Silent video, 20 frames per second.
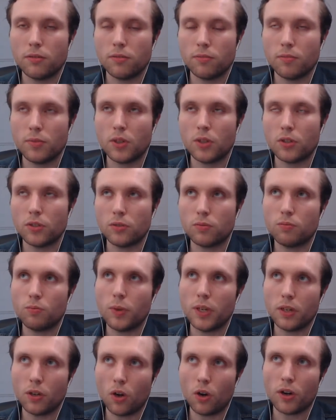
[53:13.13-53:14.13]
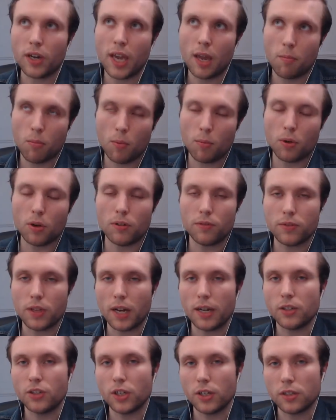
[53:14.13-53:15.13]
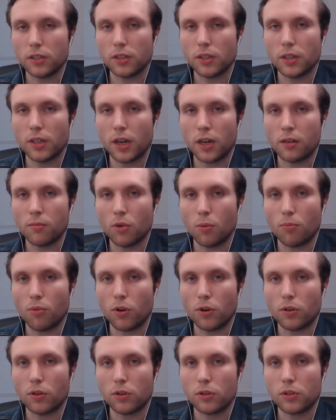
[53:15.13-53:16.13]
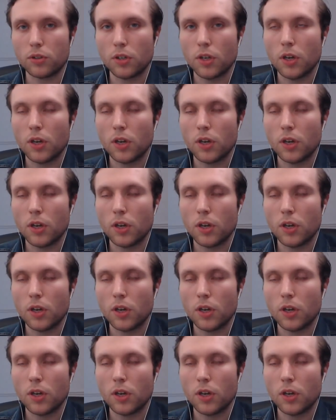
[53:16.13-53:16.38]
because we are capable of digesting animal products.